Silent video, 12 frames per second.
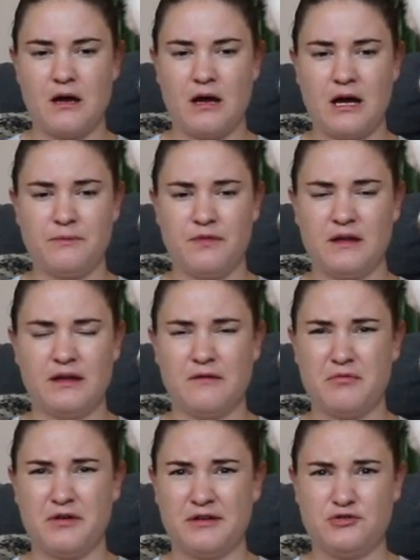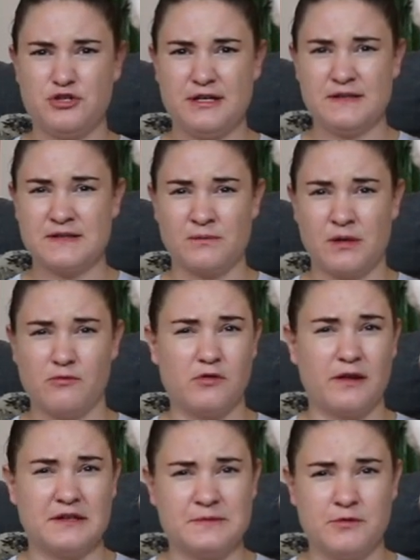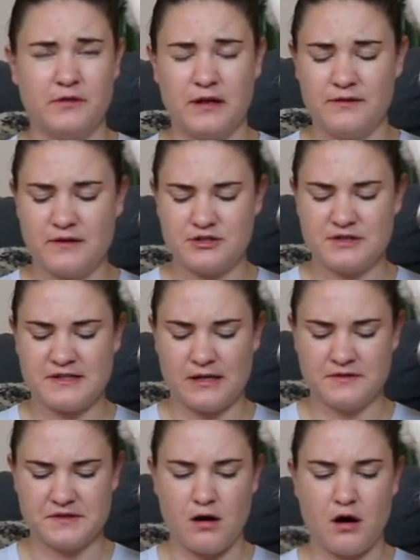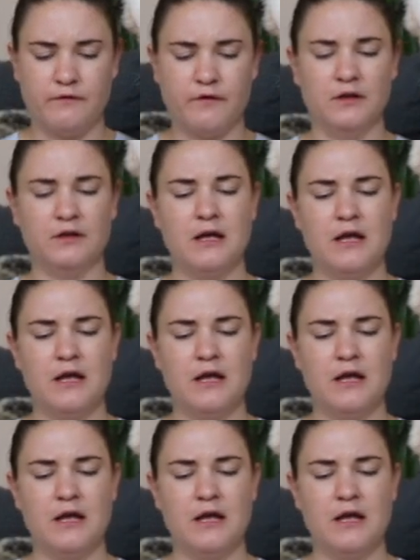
I'm thinking putting cheese in my morning smoothie, and that just sounds awful.